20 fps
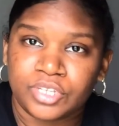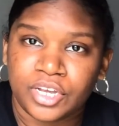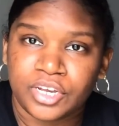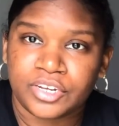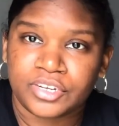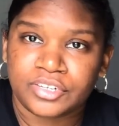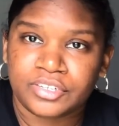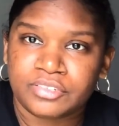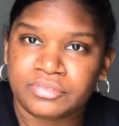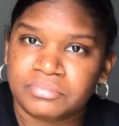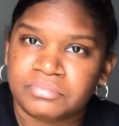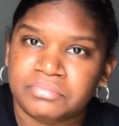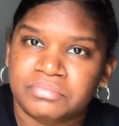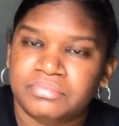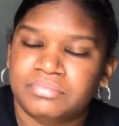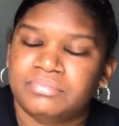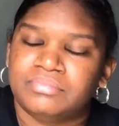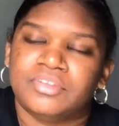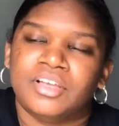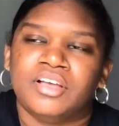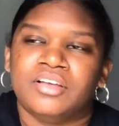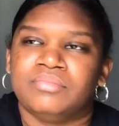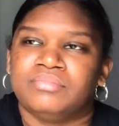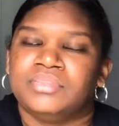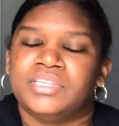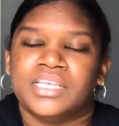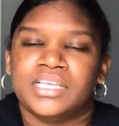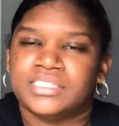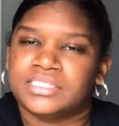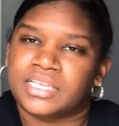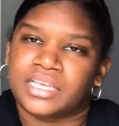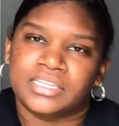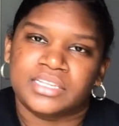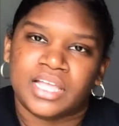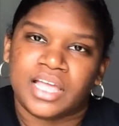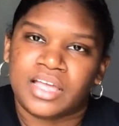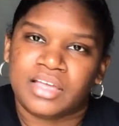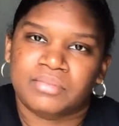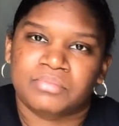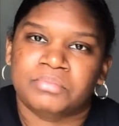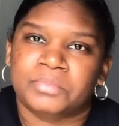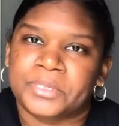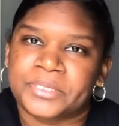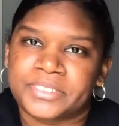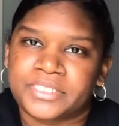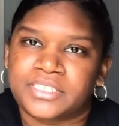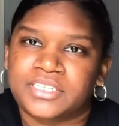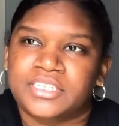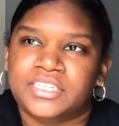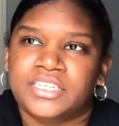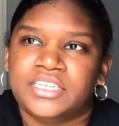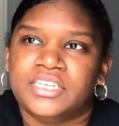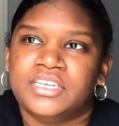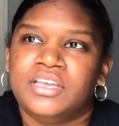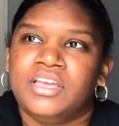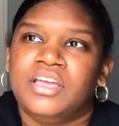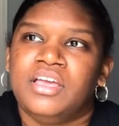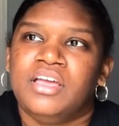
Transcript: turn, um, things like that, basically